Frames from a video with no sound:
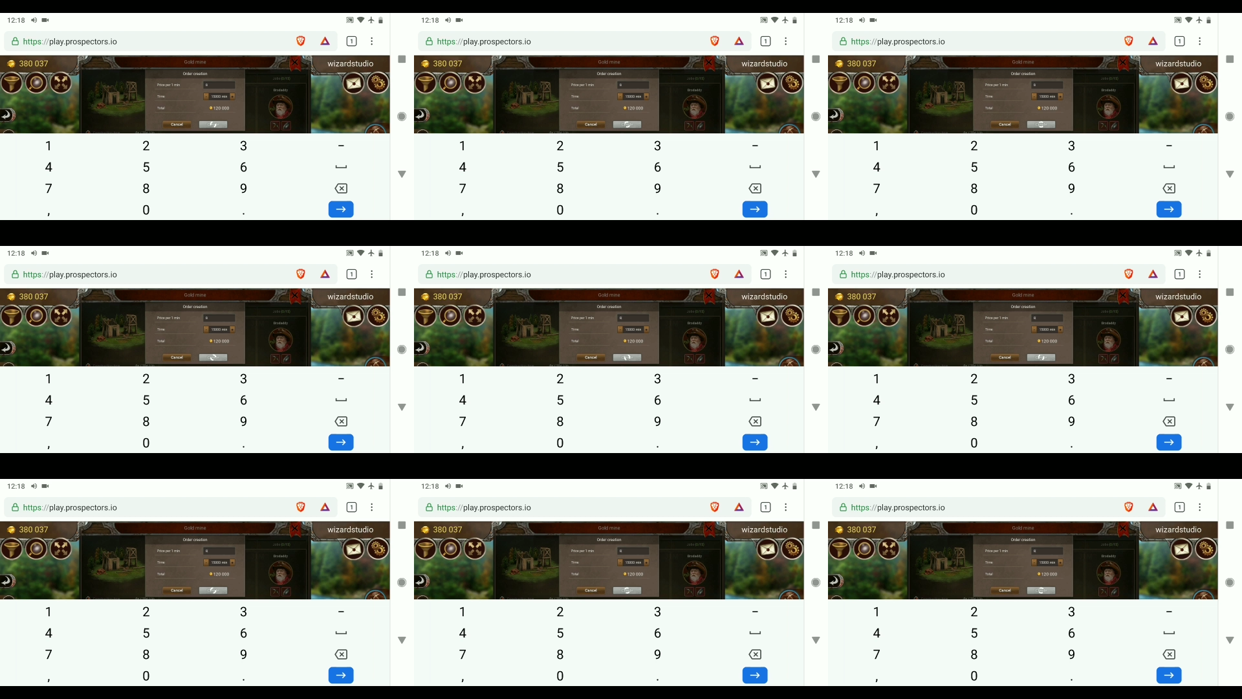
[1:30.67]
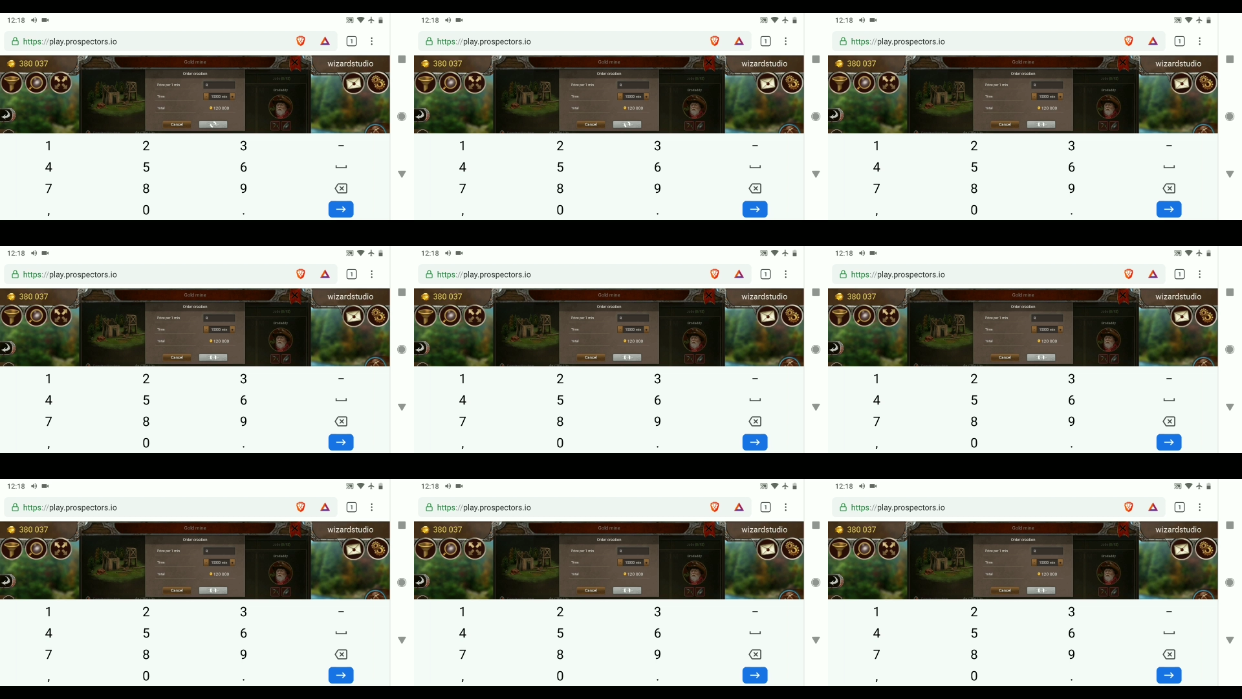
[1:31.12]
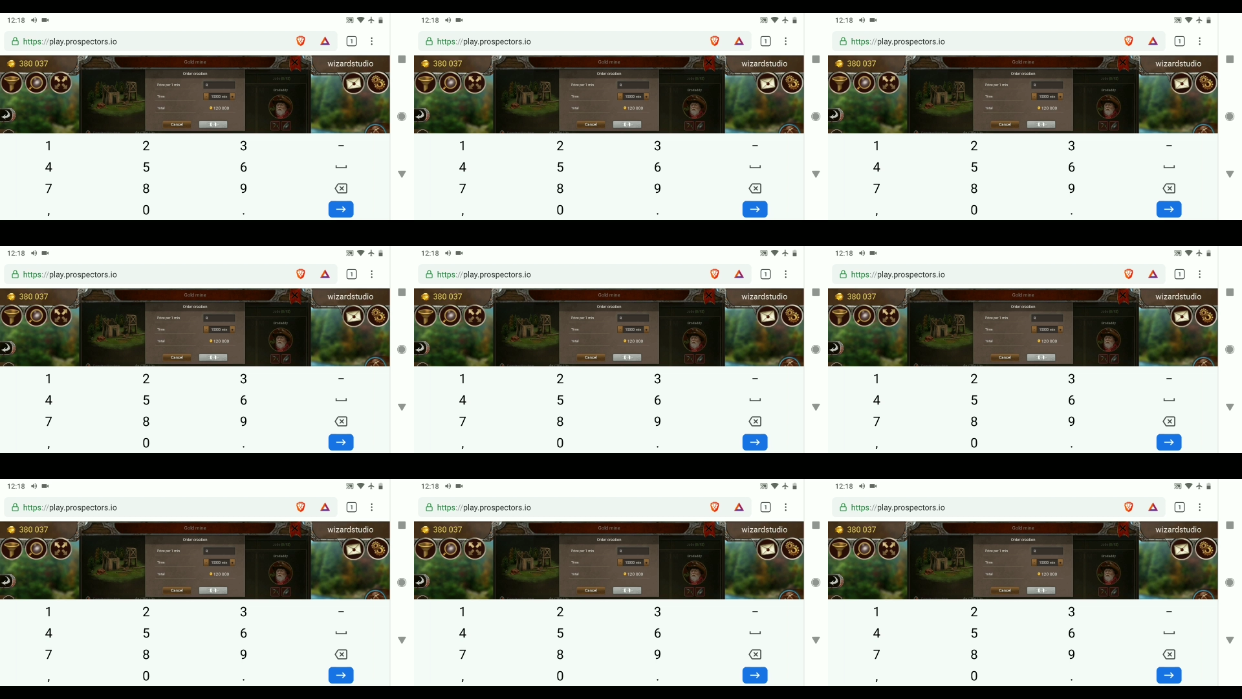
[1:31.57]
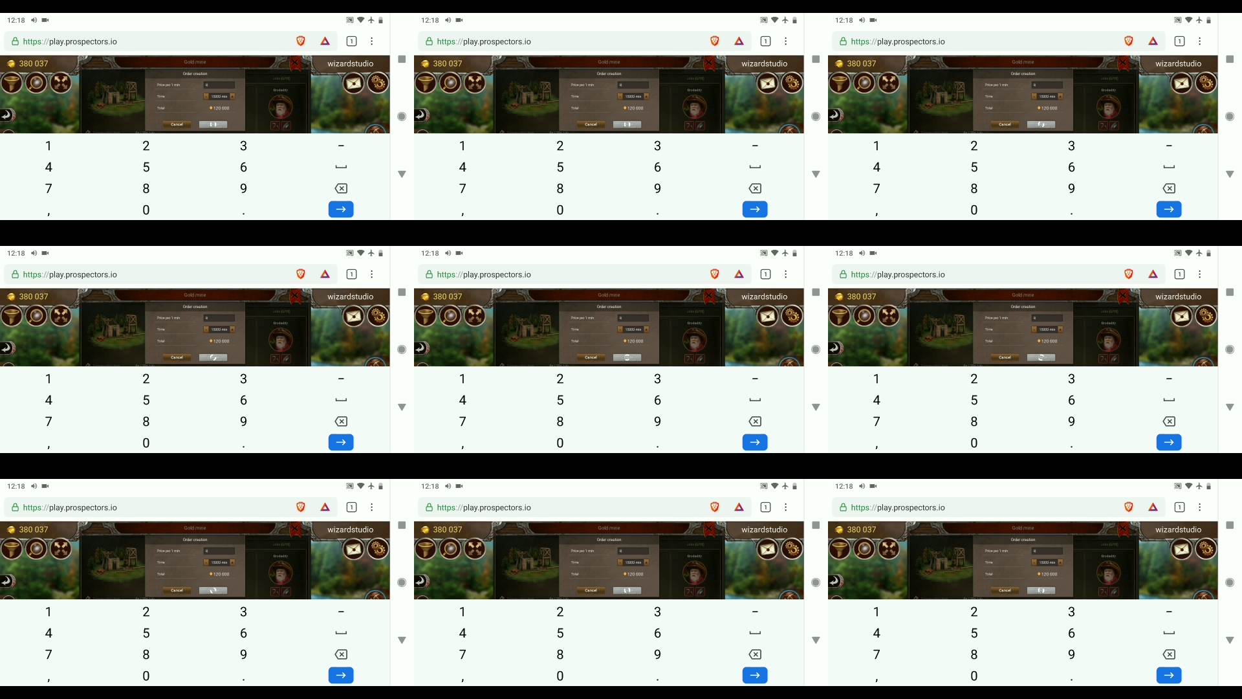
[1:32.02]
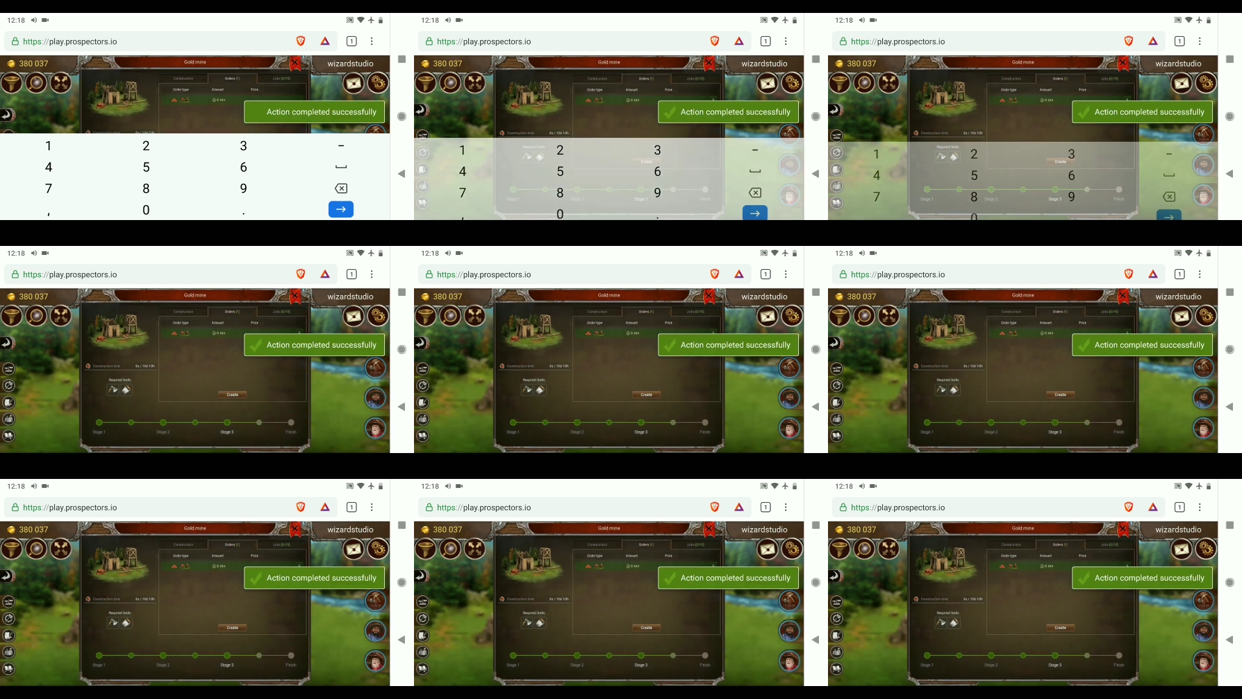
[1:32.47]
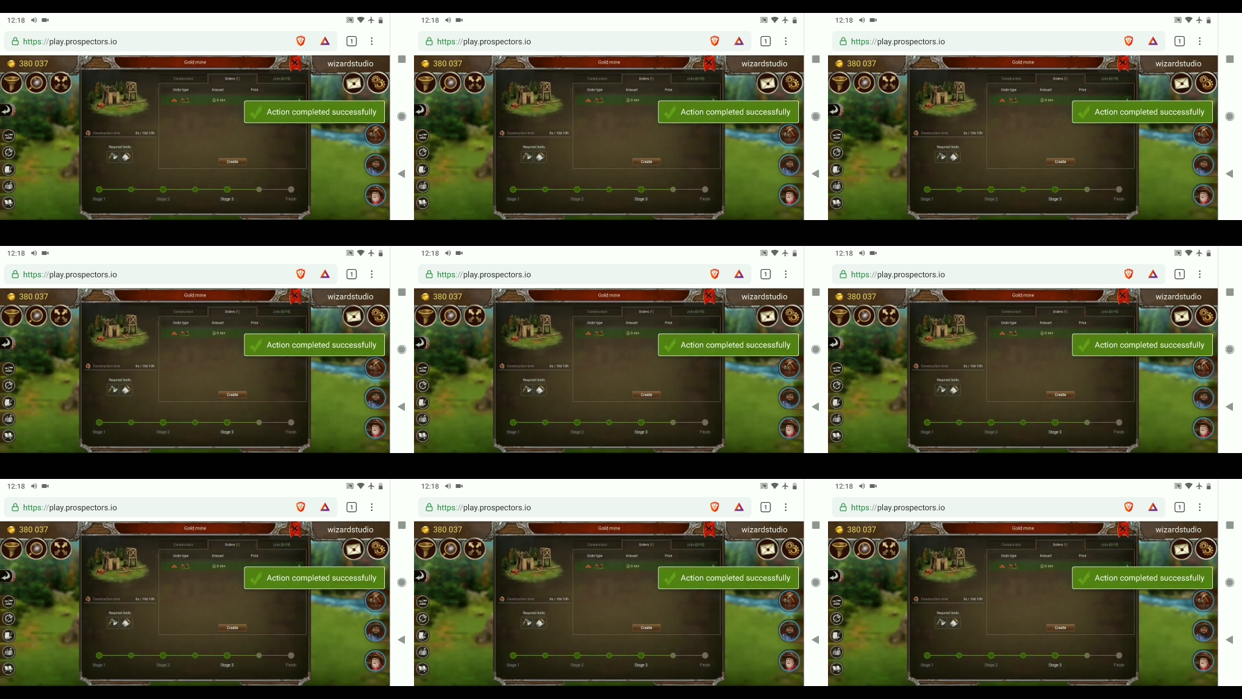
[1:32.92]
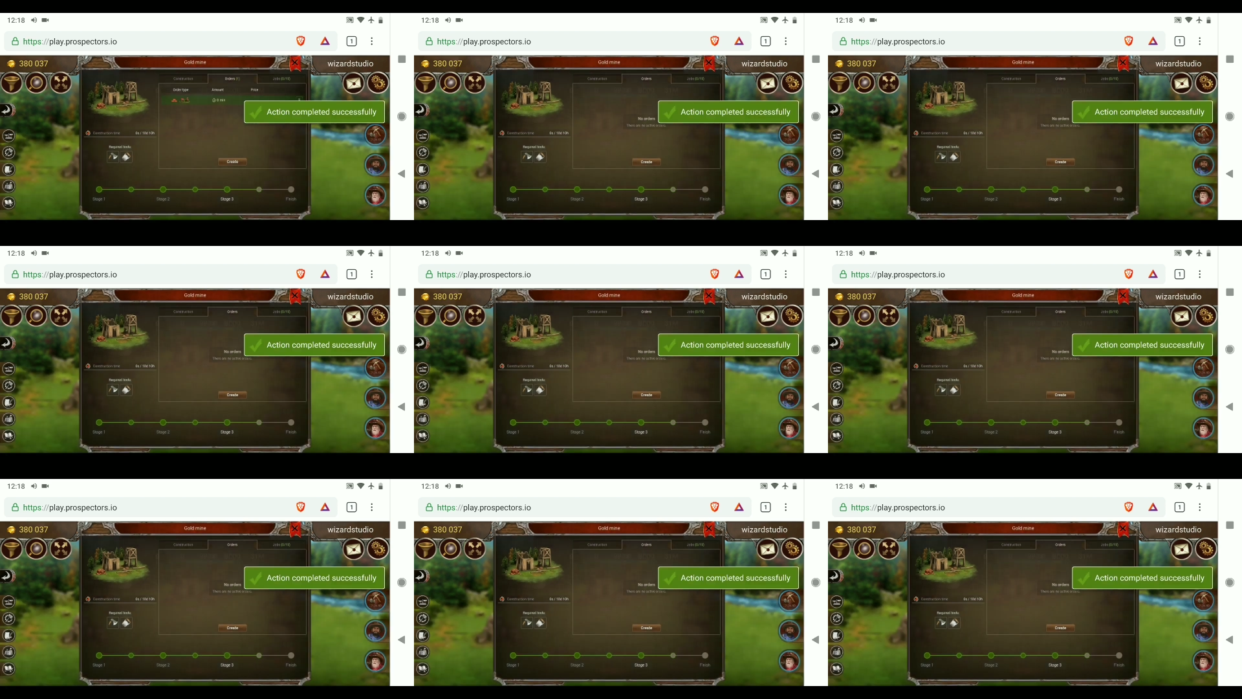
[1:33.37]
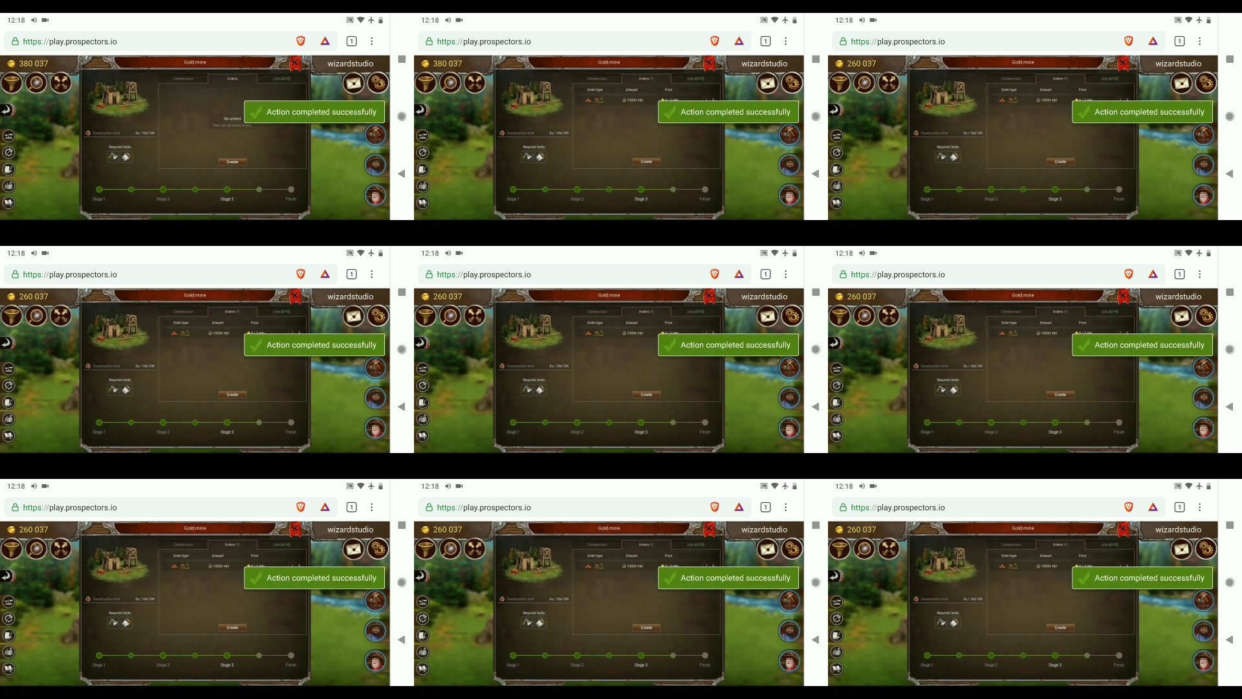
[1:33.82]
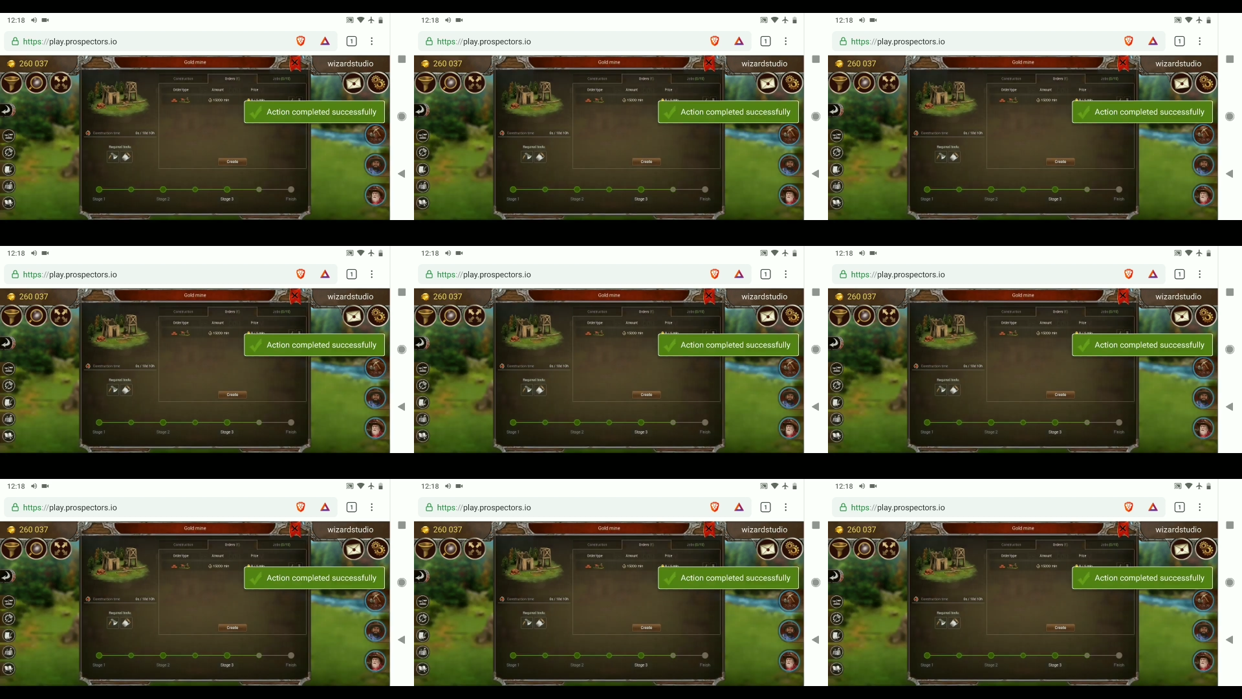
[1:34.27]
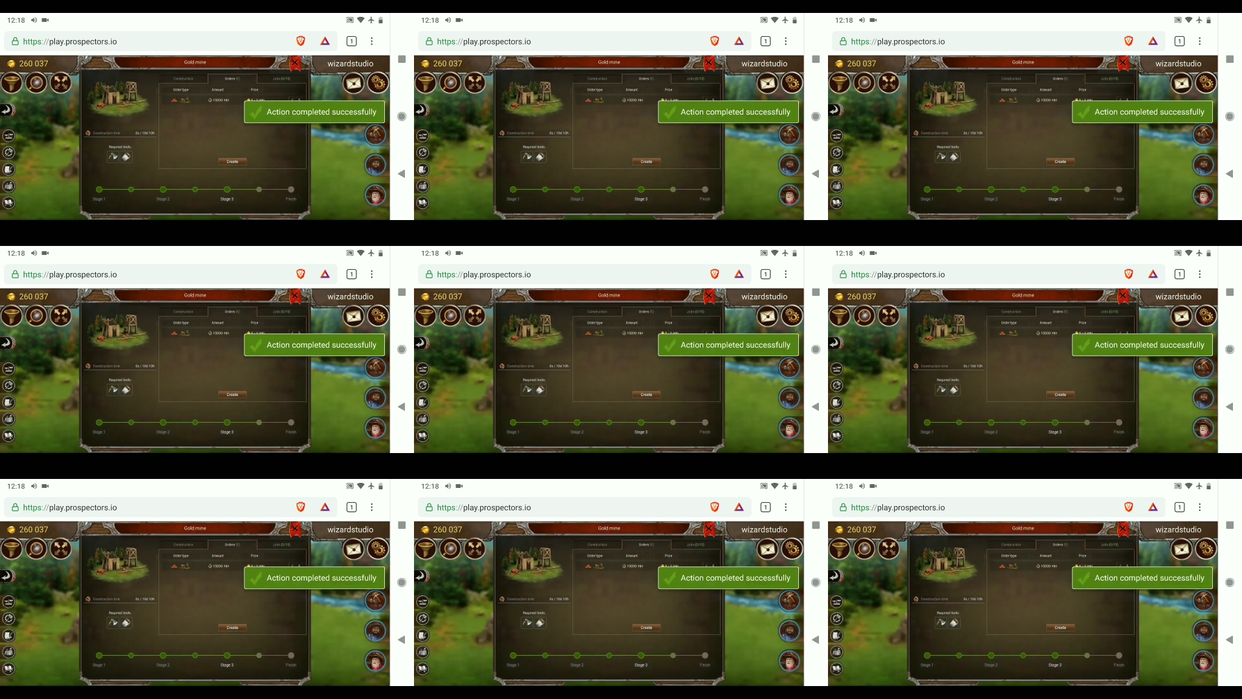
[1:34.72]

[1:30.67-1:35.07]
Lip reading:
(no speaker visible)